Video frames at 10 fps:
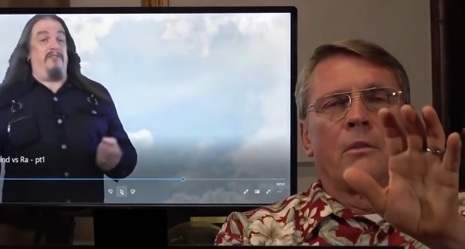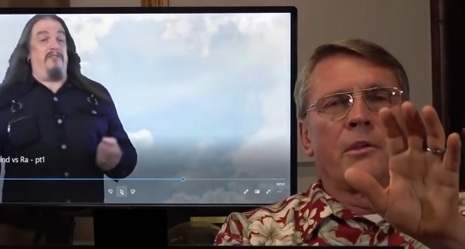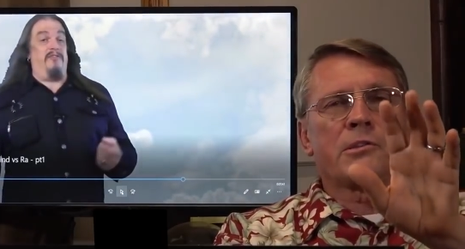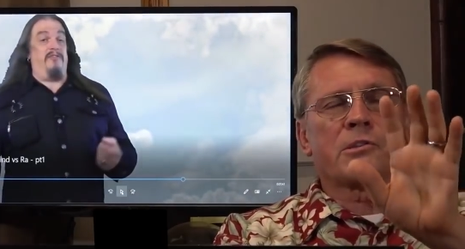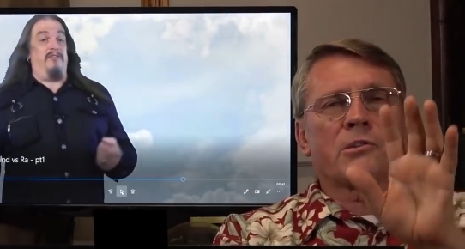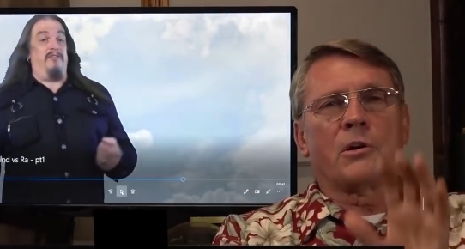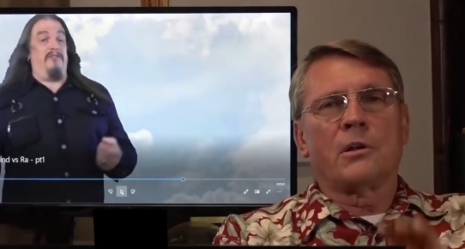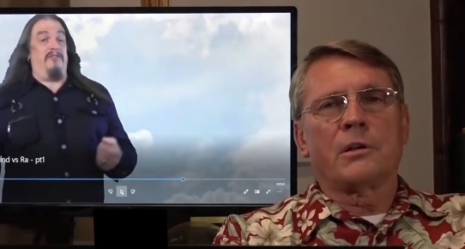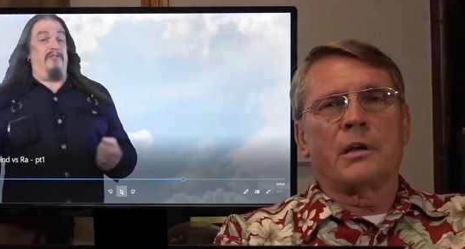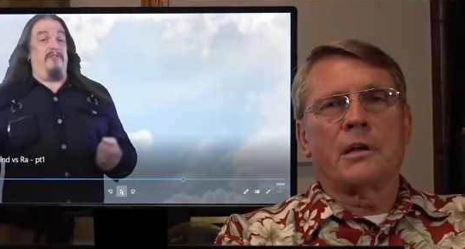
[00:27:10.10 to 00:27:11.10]
Speaker 1: this is
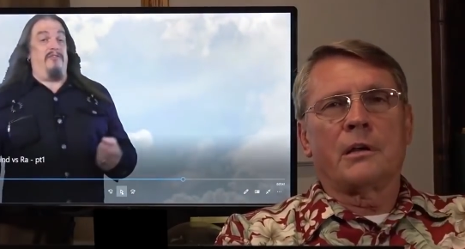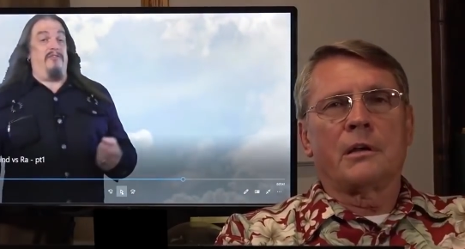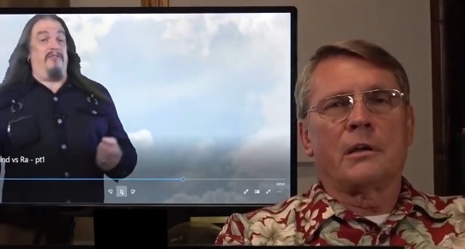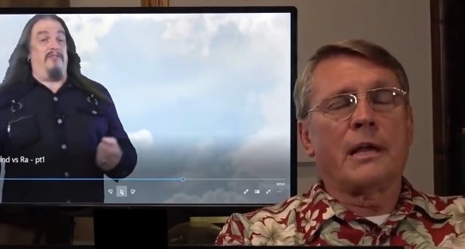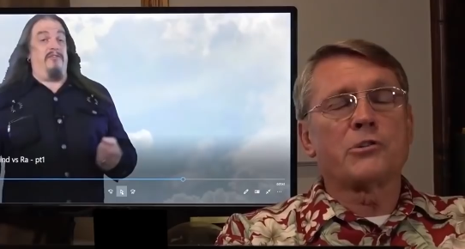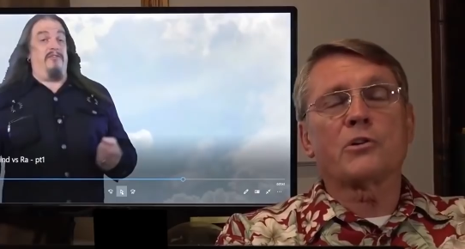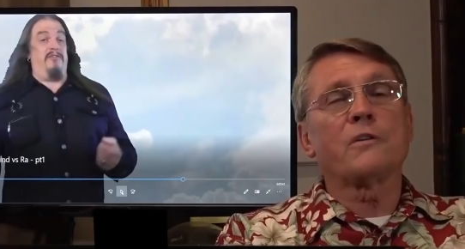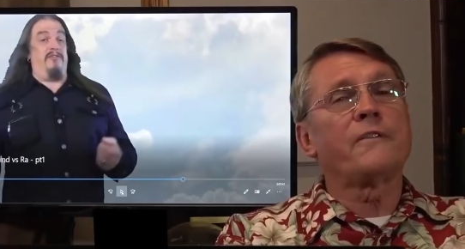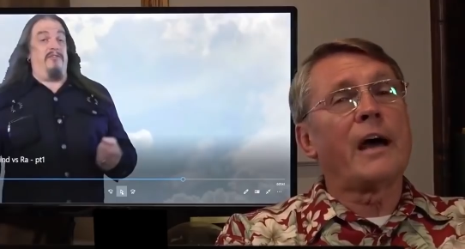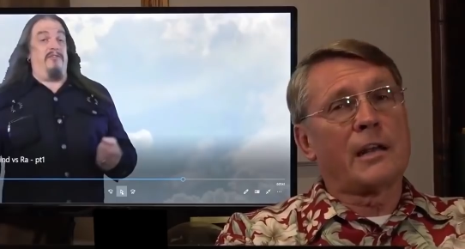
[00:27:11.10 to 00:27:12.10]
called a
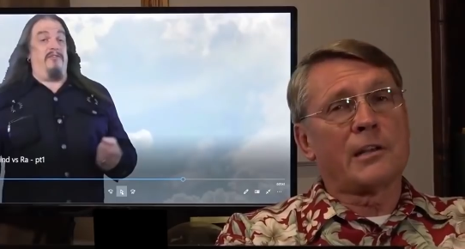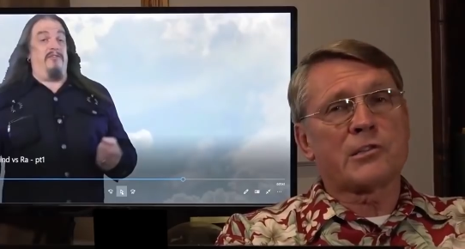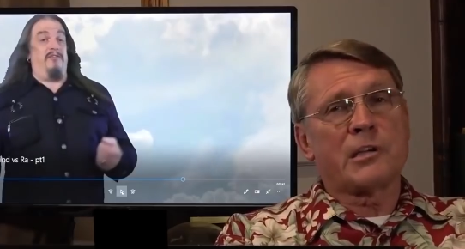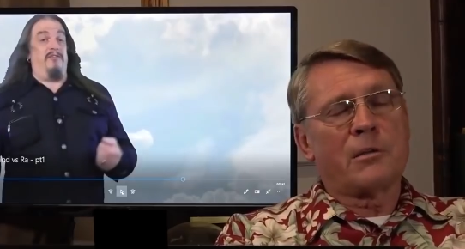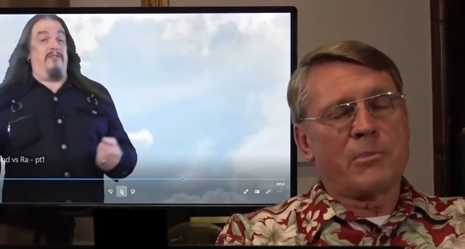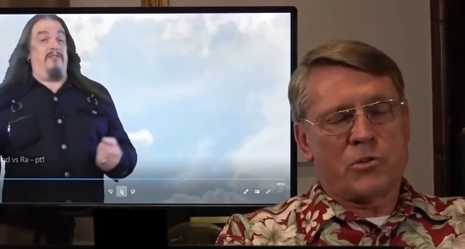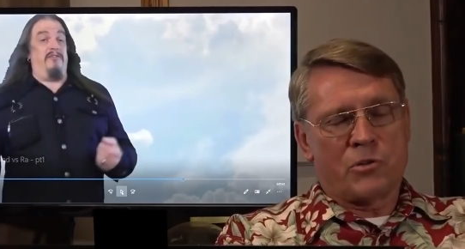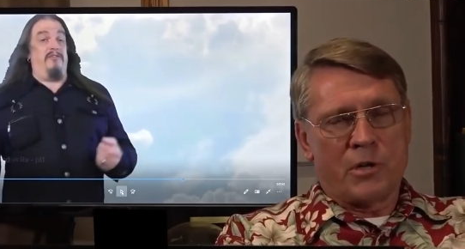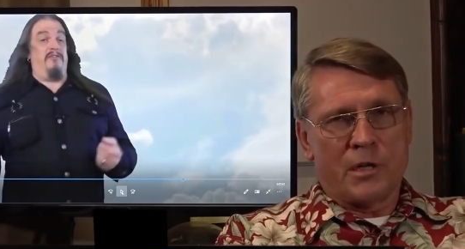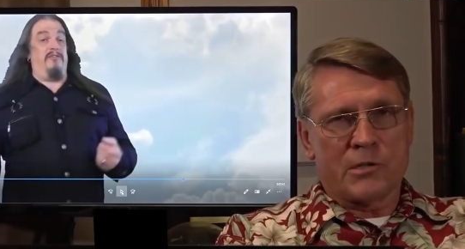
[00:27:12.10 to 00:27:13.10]
logical fallacy,
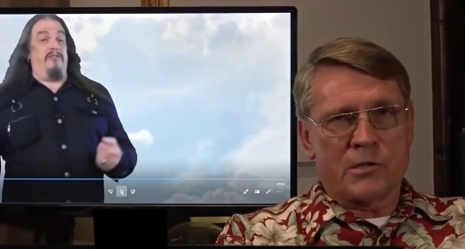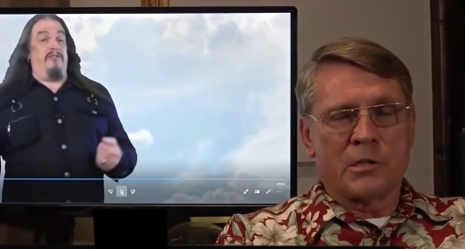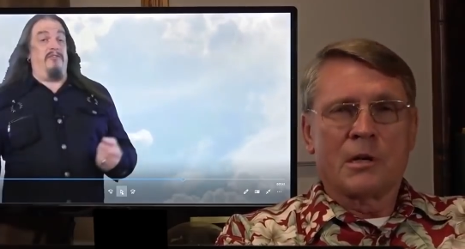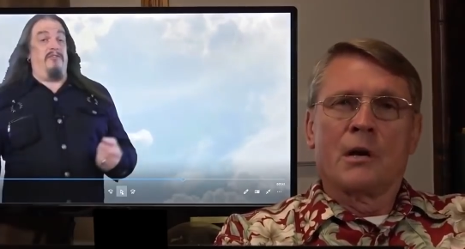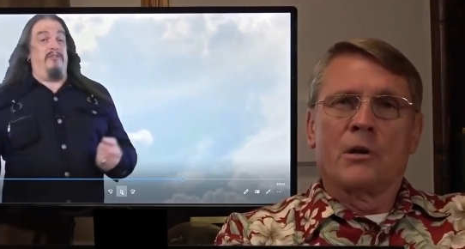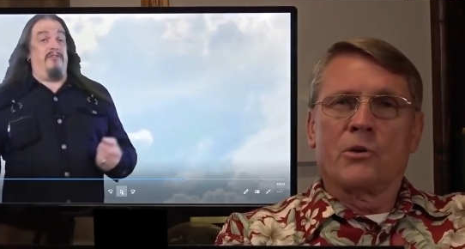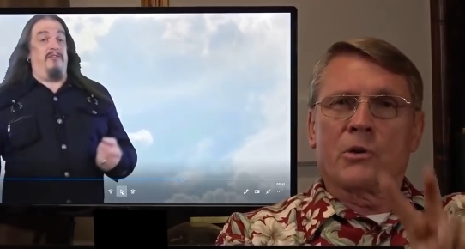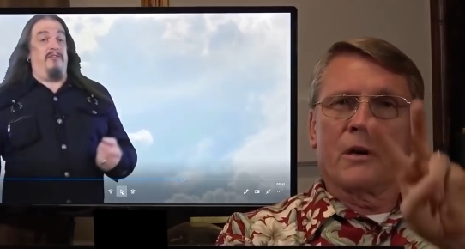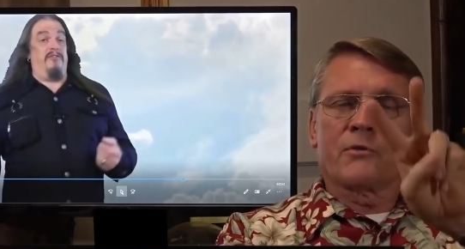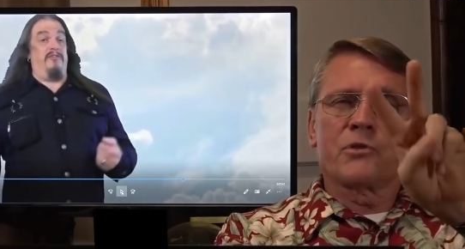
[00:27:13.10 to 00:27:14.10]
Mr. Nelson. You
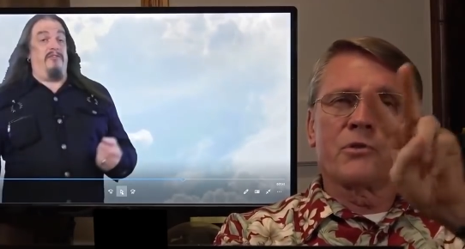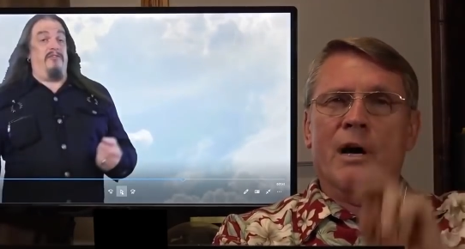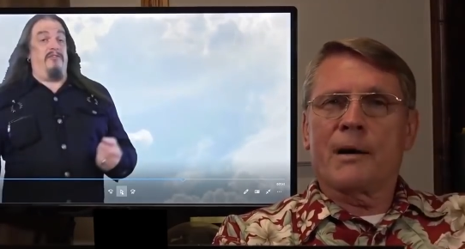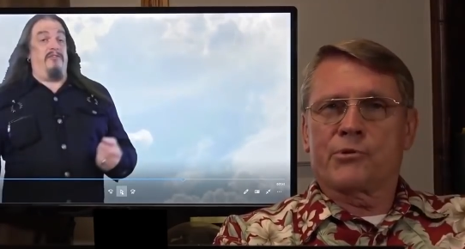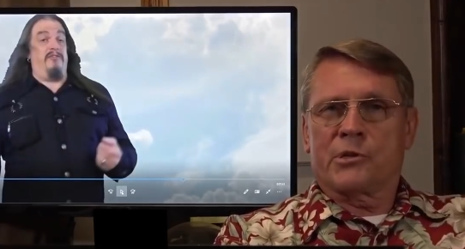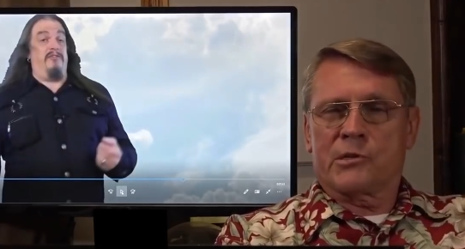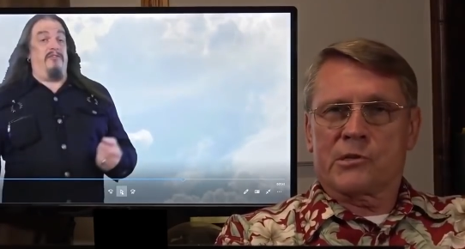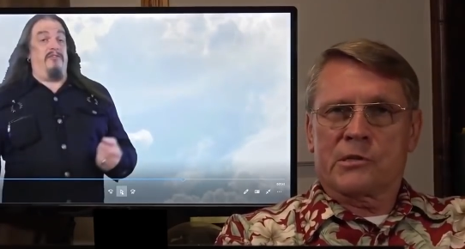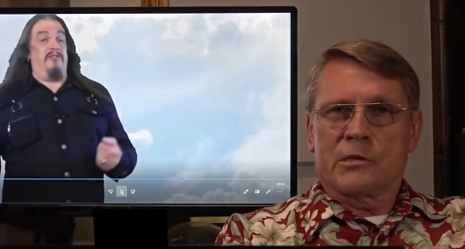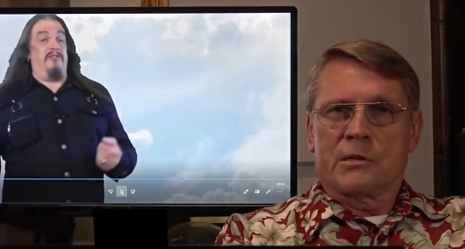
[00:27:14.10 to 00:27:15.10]
give two
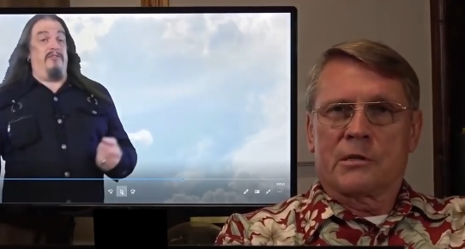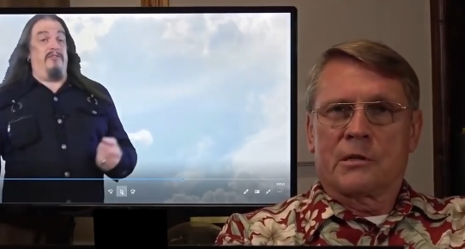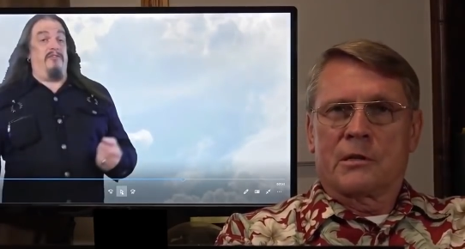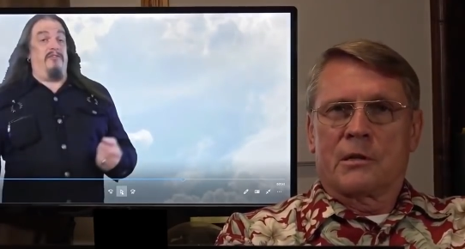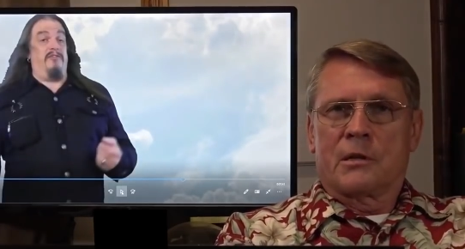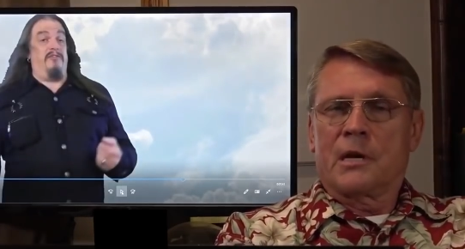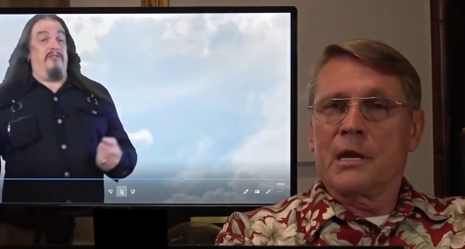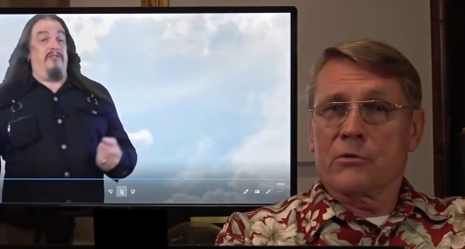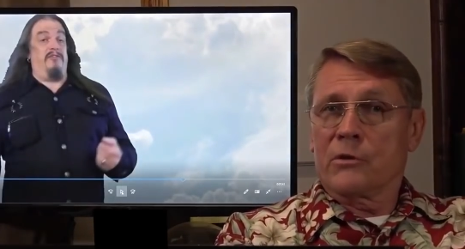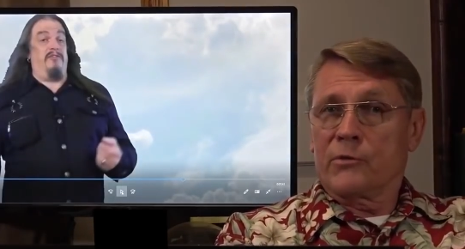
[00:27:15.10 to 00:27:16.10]
options,
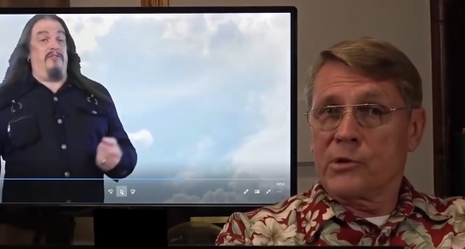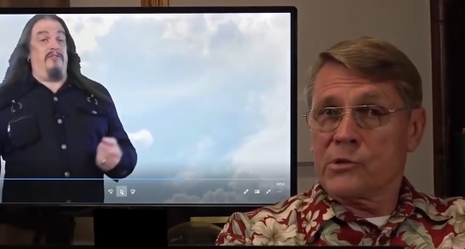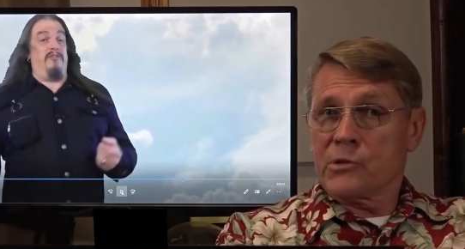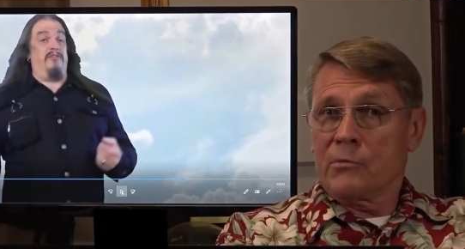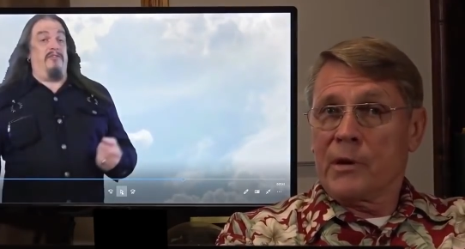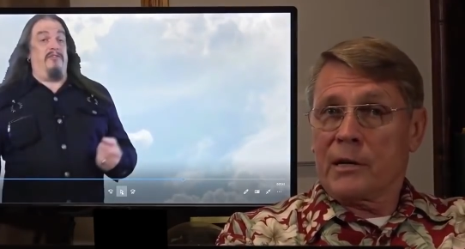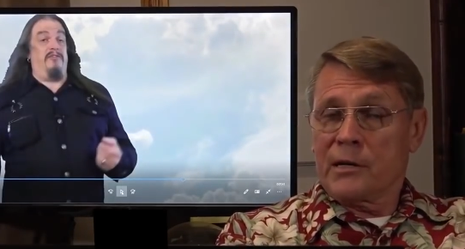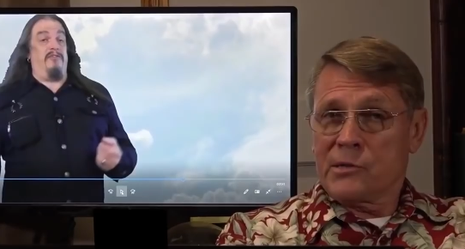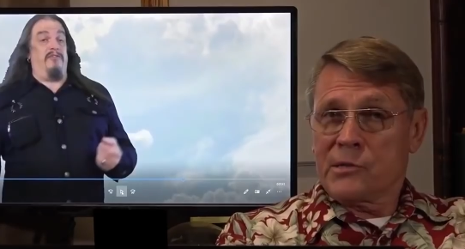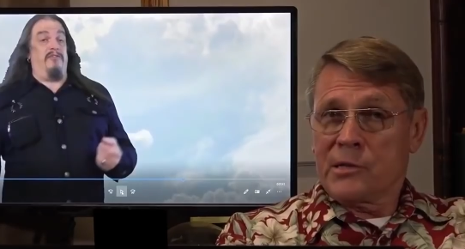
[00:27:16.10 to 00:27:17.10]
neither of which is correct
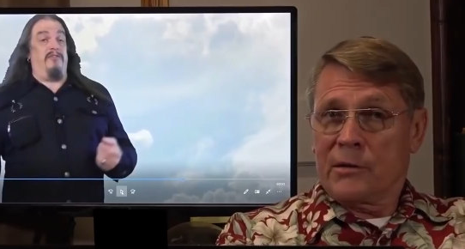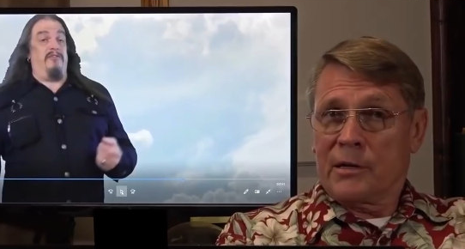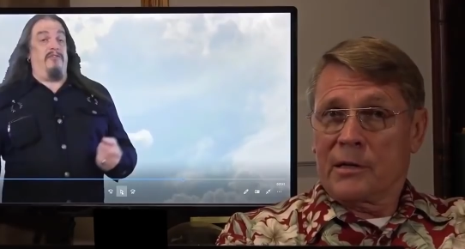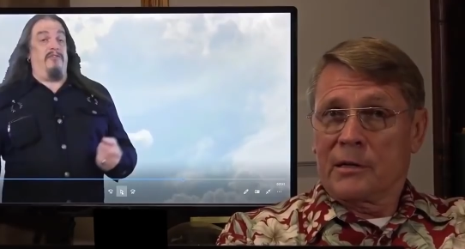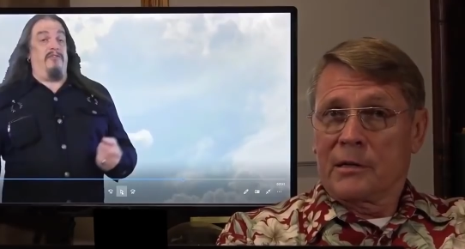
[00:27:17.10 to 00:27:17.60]
necessarily.